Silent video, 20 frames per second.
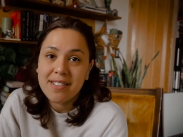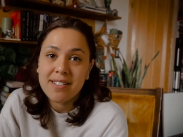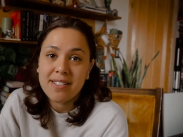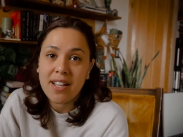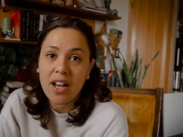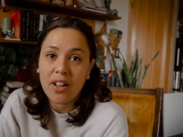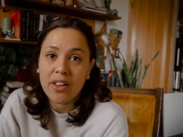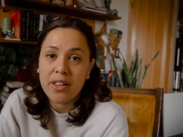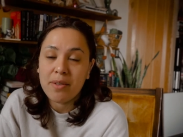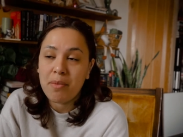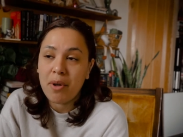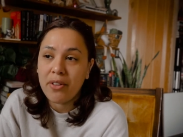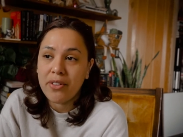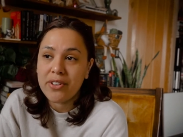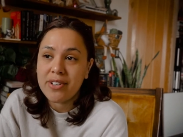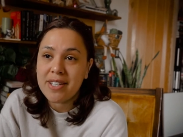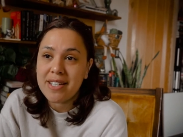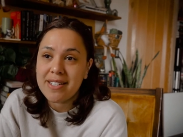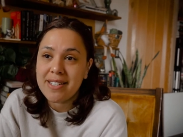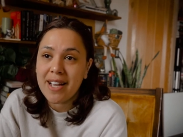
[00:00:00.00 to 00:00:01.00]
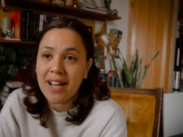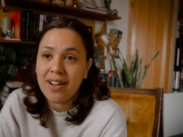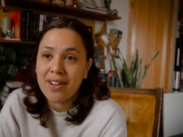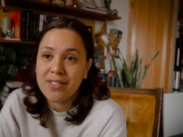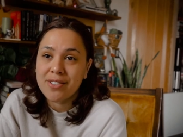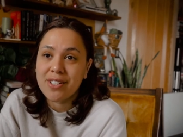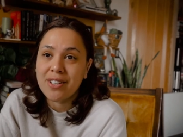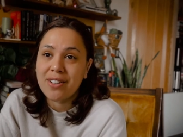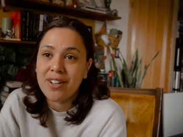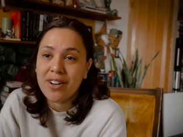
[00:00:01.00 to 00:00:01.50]
tell them all the
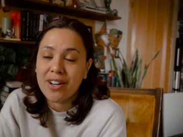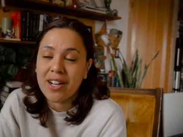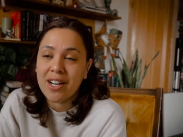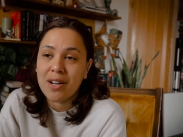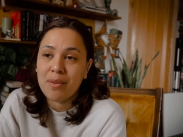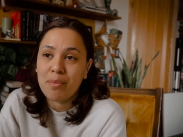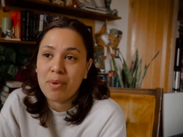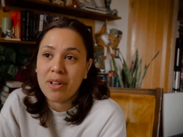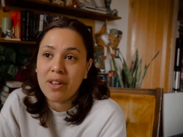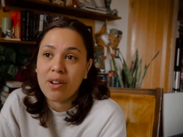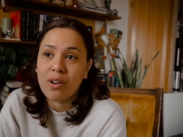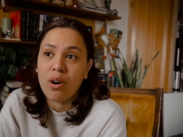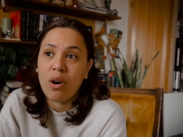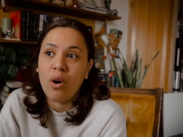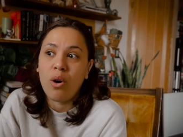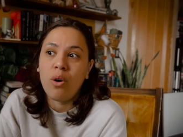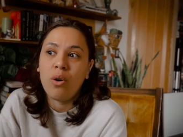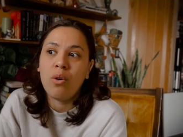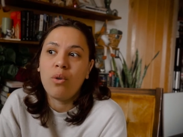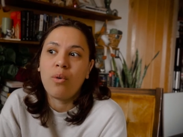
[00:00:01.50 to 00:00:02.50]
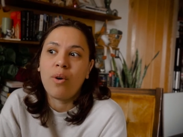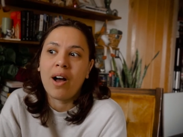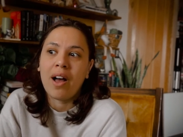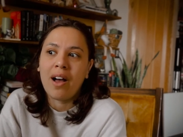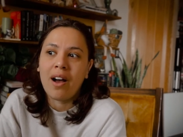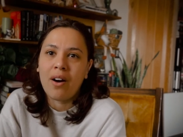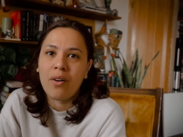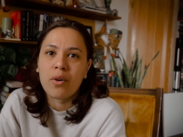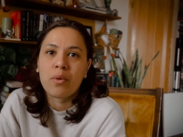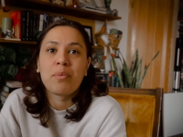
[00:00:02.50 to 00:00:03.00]
details and they're going to be like, oh,
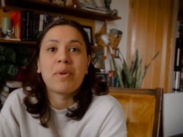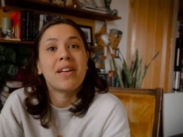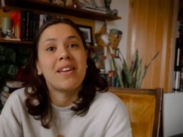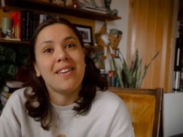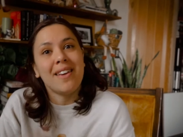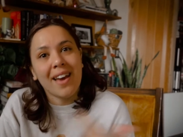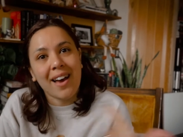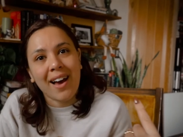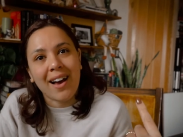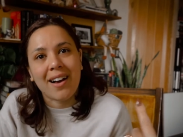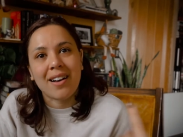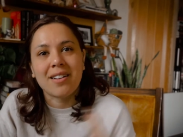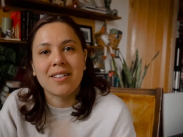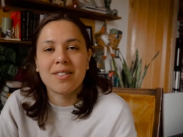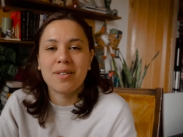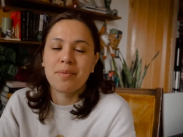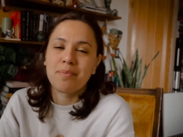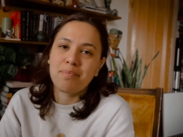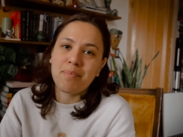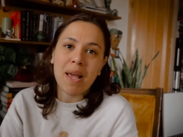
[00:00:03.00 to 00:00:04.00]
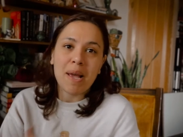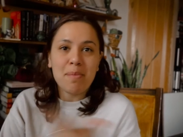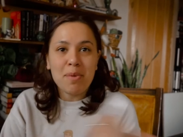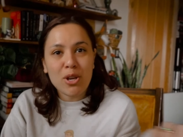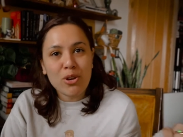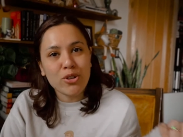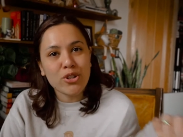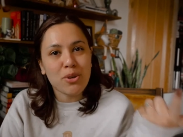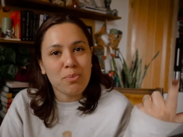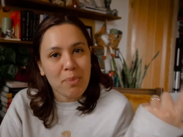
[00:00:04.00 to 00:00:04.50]
wow. I'm like, yeah, maybe
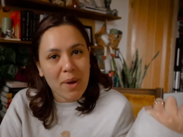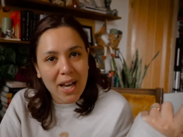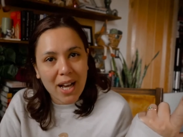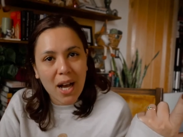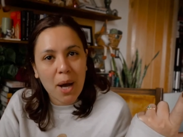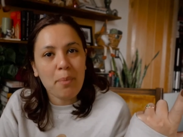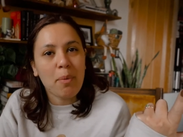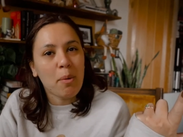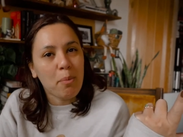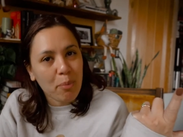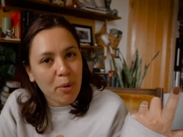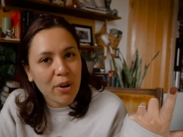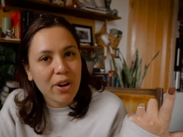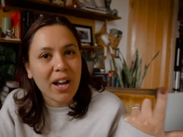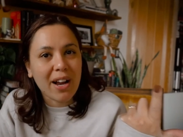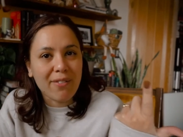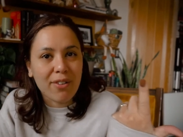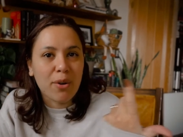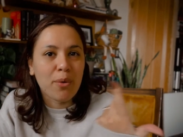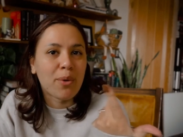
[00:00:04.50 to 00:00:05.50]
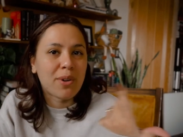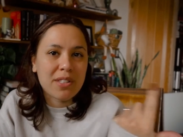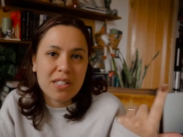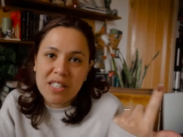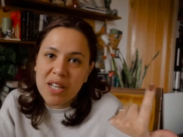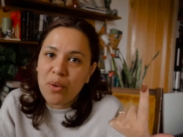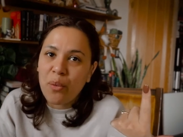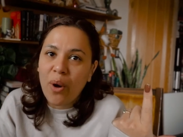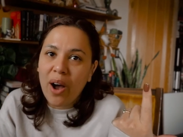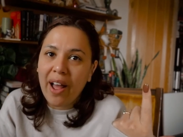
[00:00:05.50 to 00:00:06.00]
you should pick up a book every
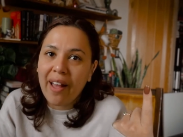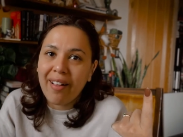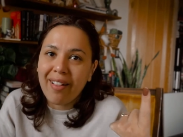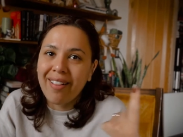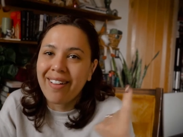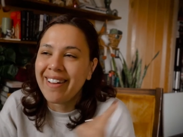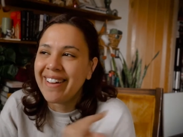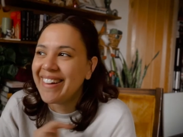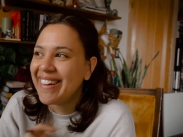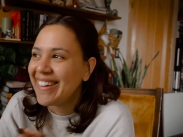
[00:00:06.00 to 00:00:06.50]
once in a while.